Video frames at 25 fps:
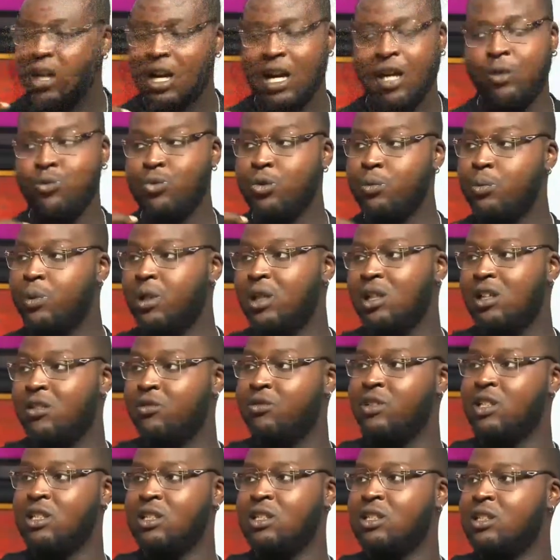I no
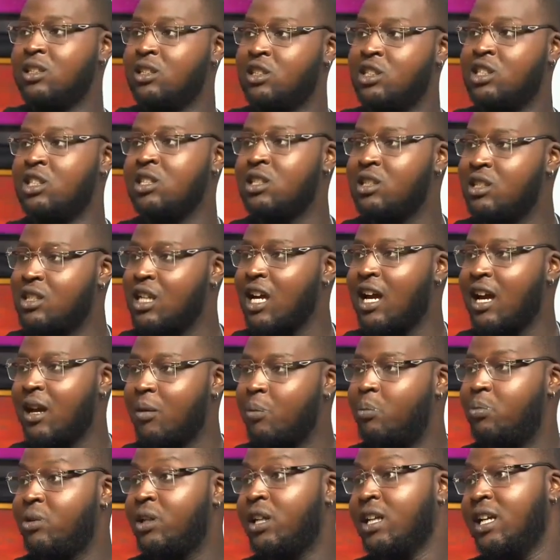believe in ginger
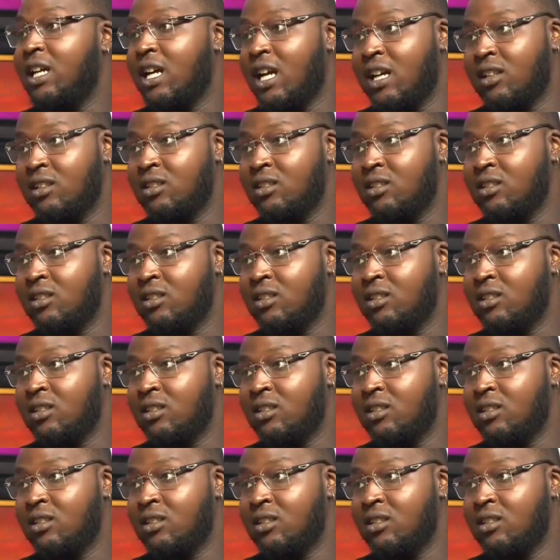prayer.